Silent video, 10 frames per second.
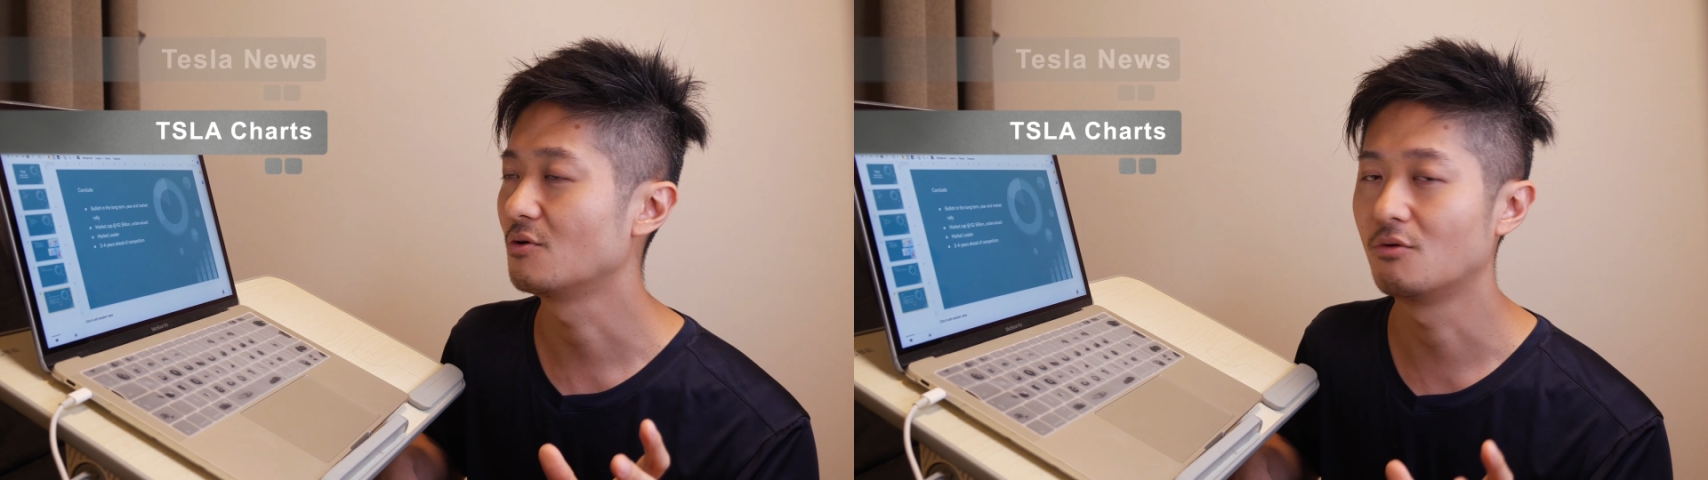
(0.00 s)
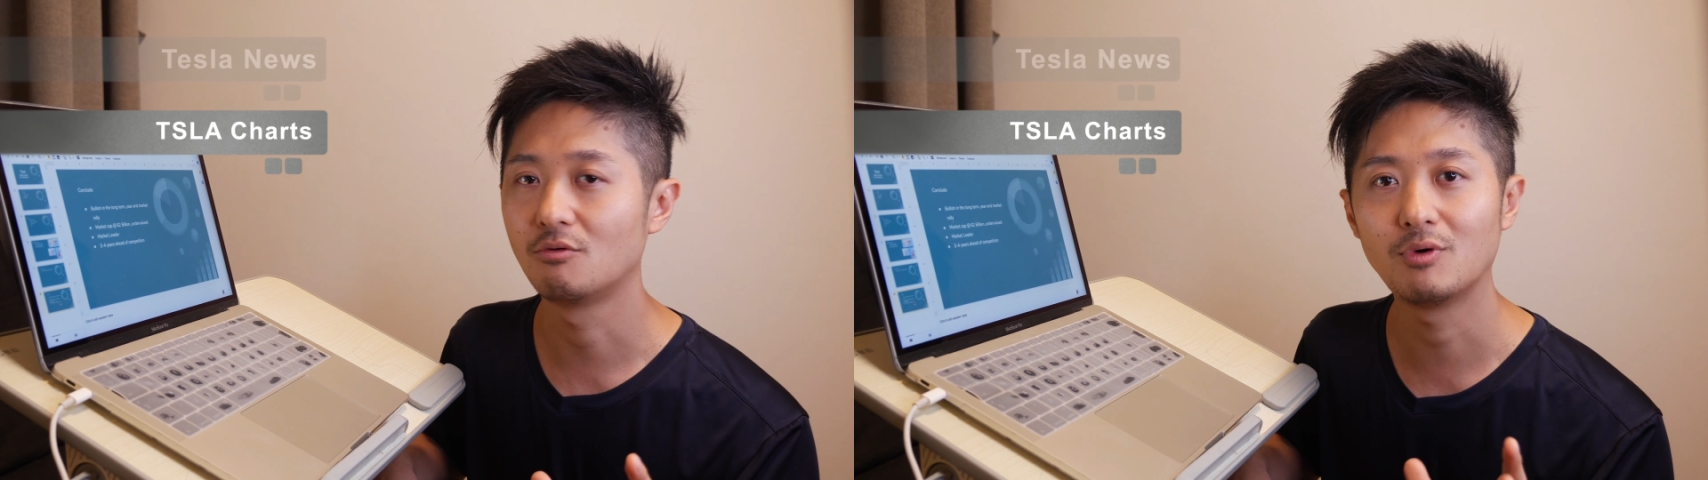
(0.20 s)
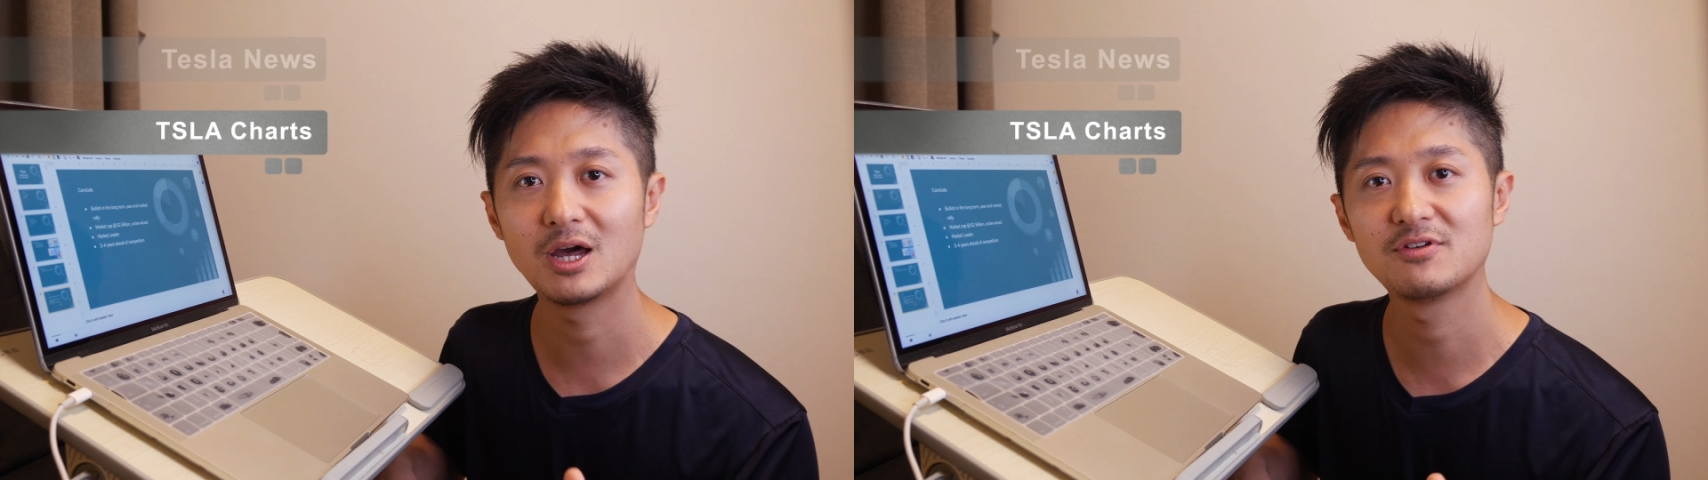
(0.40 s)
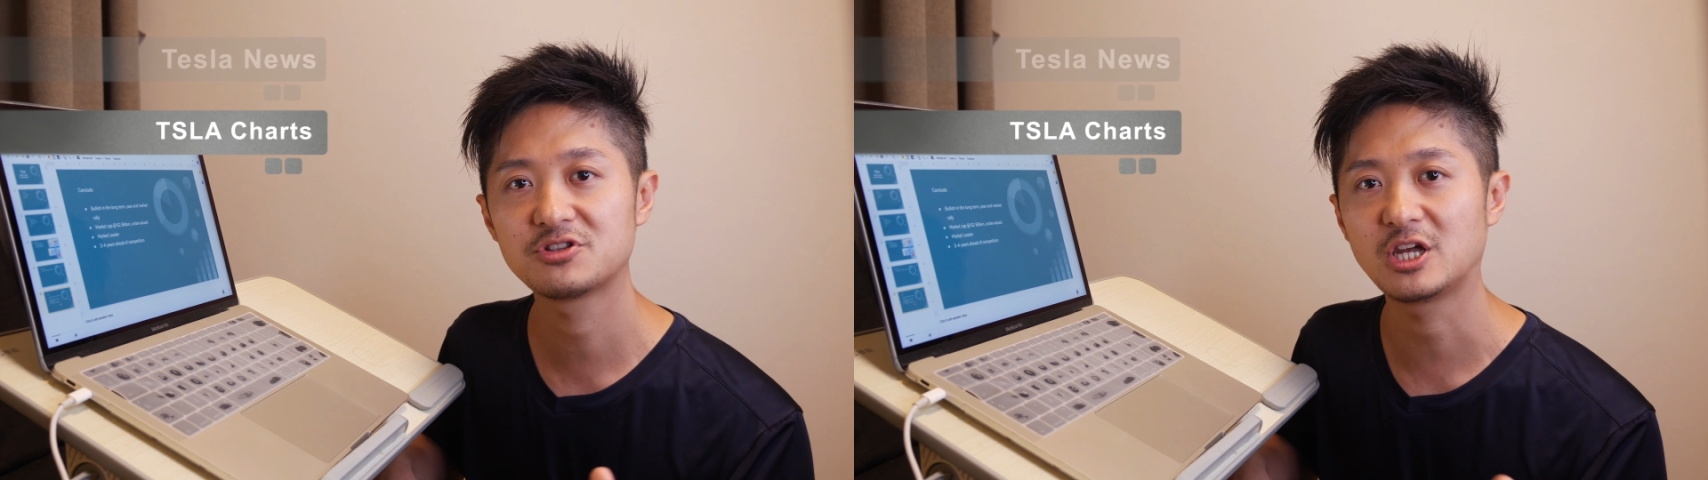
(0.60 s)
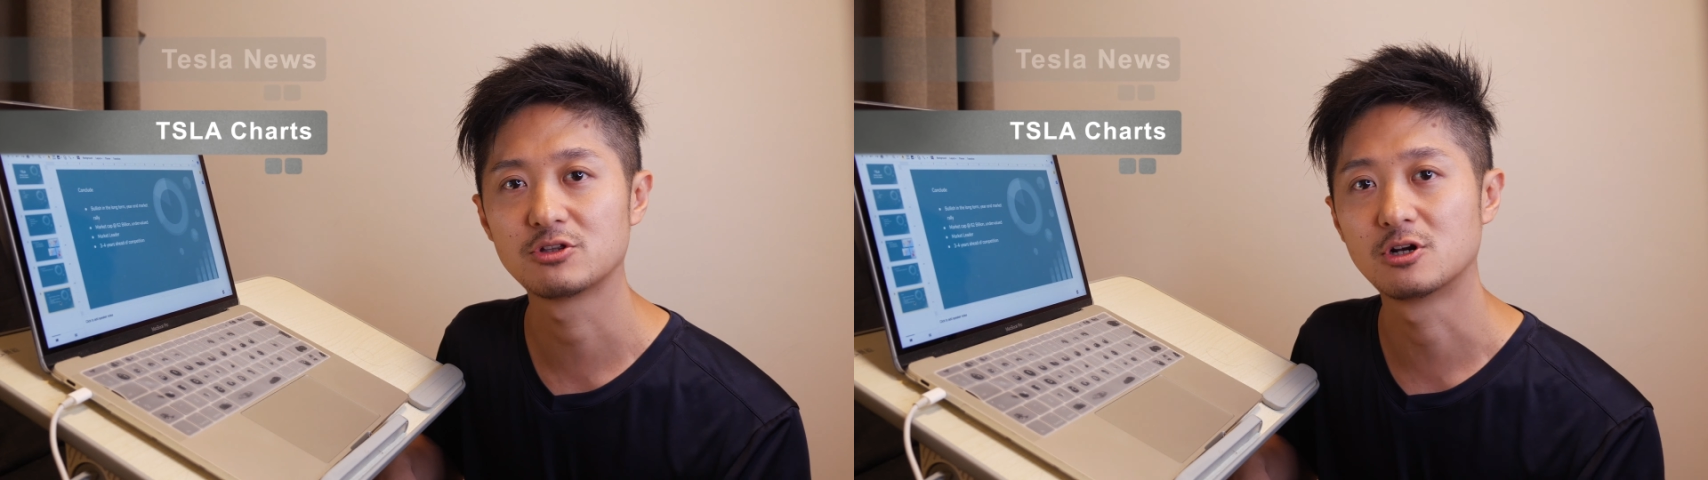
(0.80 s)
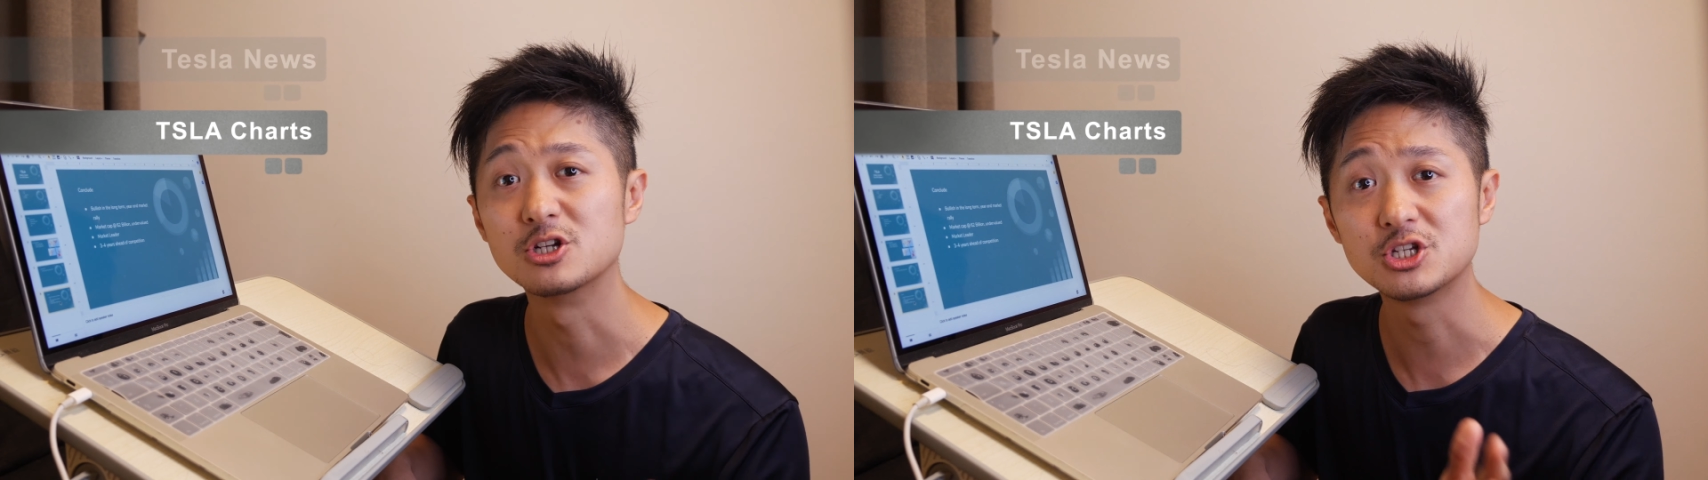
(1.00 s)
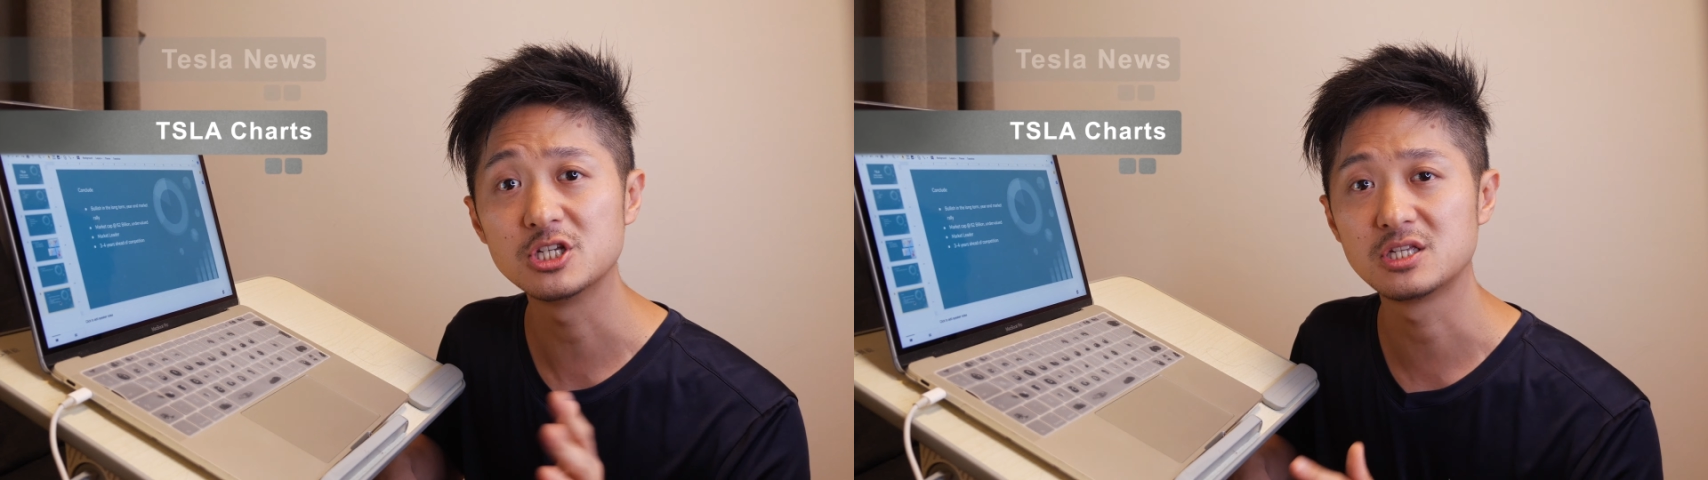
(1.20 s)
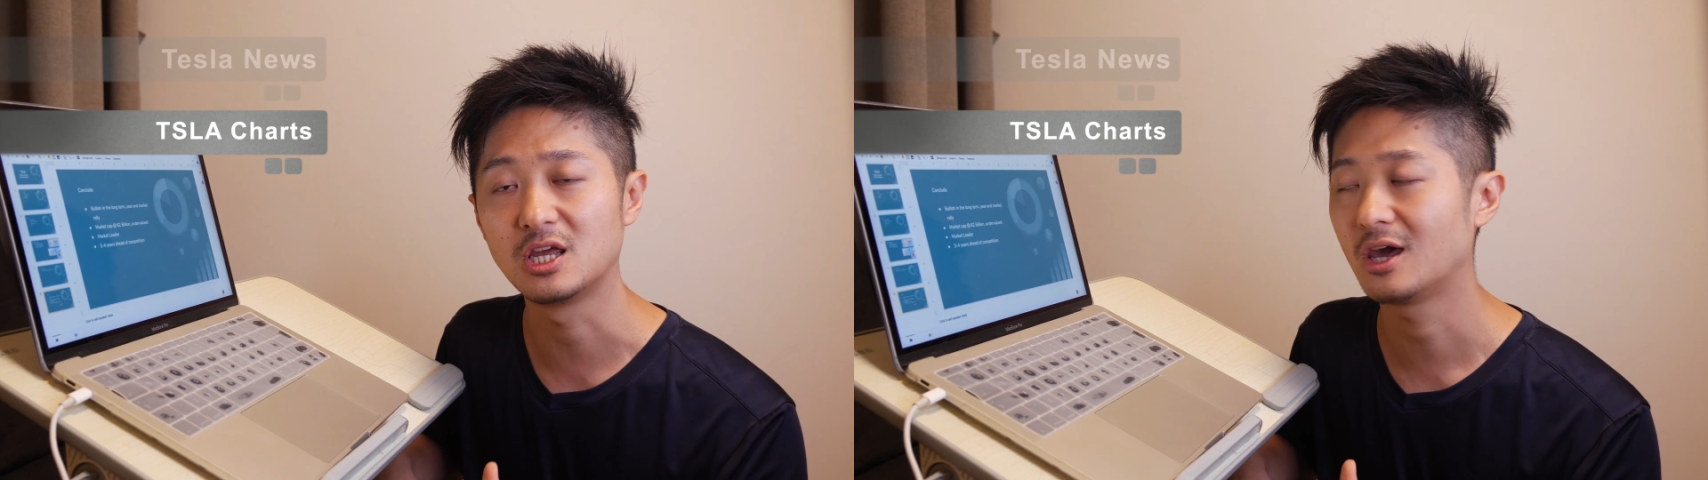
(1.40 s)
whatever
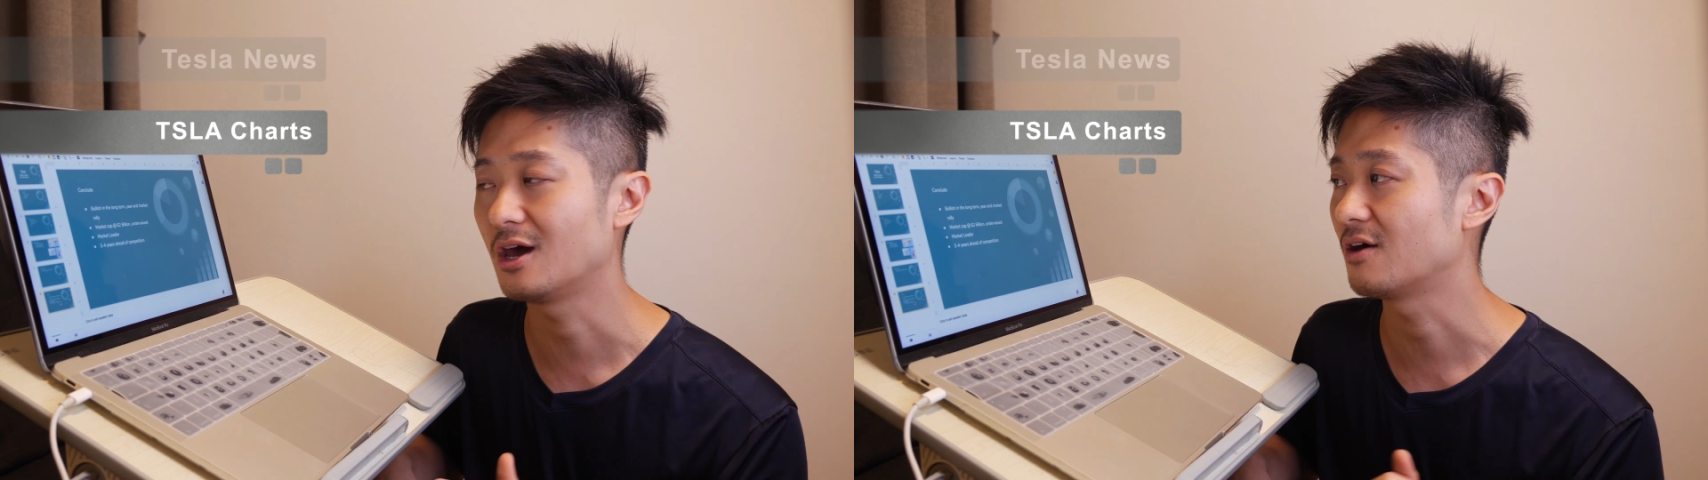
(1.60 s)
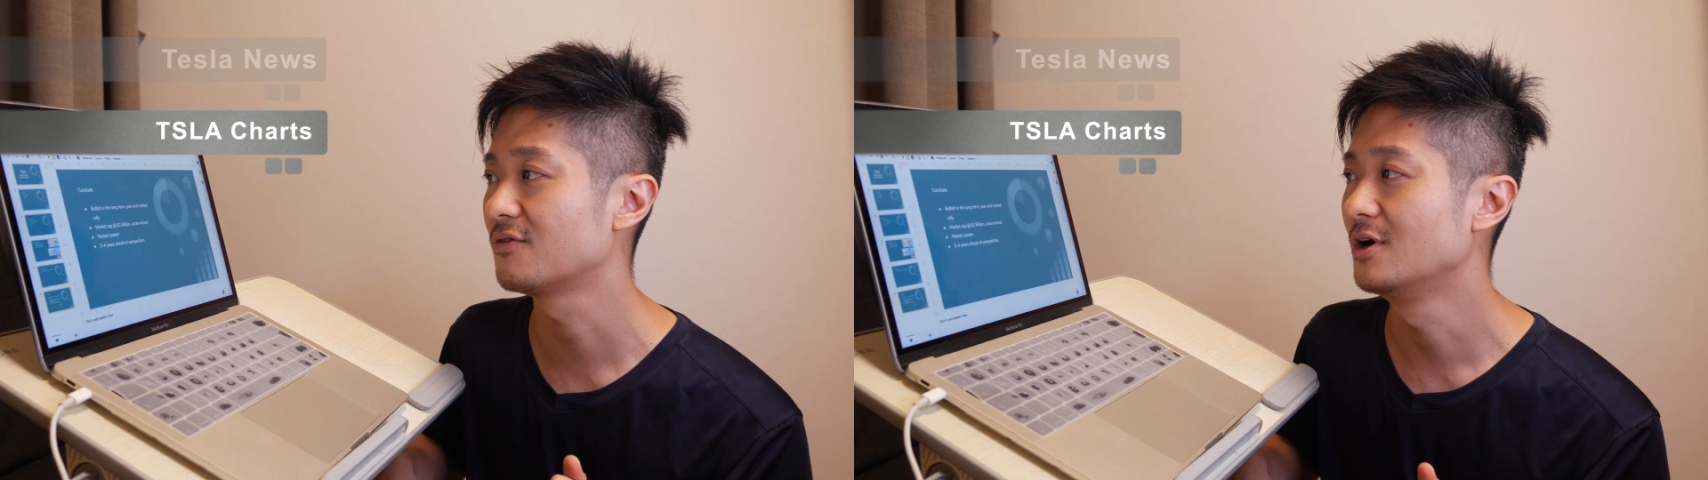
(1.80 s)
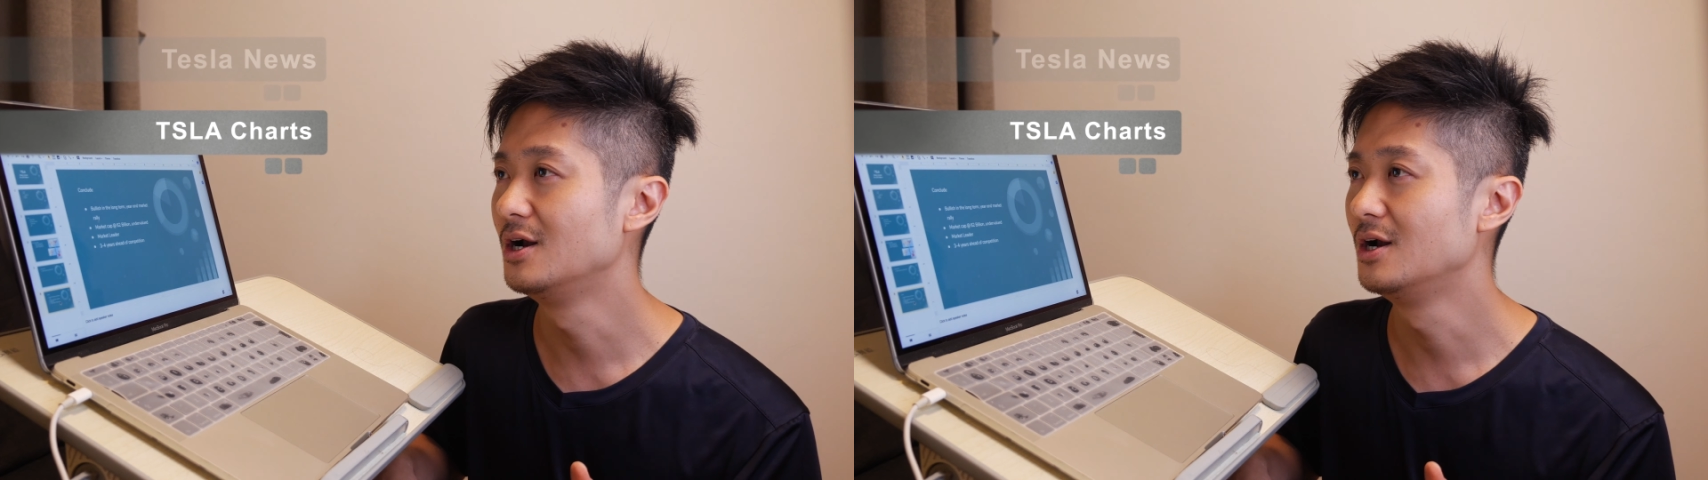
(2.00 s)
technologies they have,